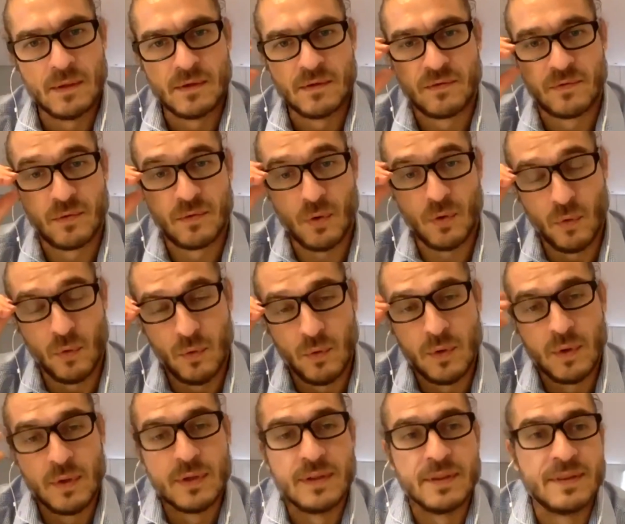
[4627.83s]
So
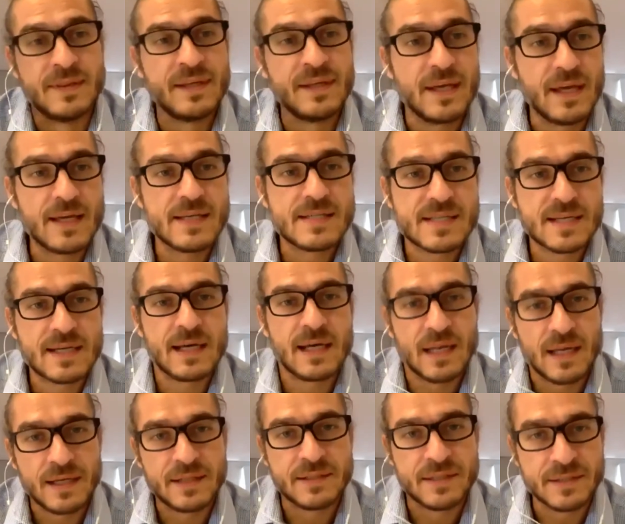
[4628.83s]

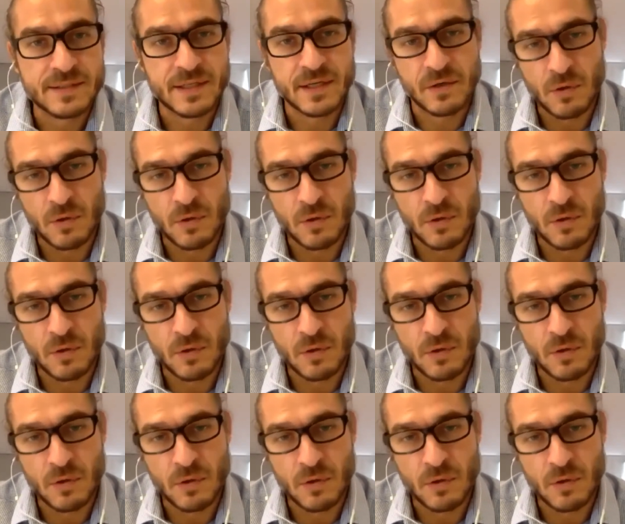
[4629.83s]
de-escalating the